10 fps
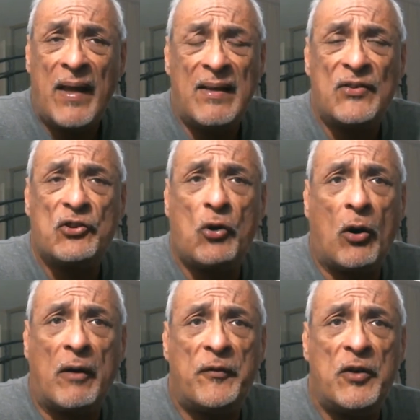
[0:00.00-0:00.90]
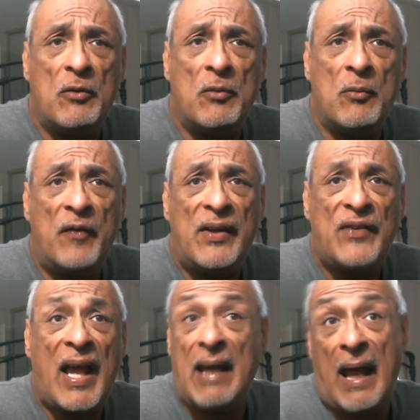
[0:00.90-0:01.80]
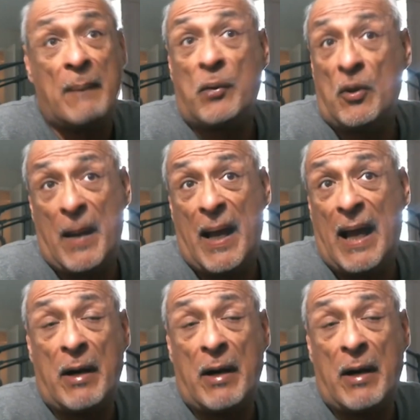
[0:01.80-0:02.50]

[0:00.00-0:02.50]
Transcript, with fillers: They did score a few movies, and Burt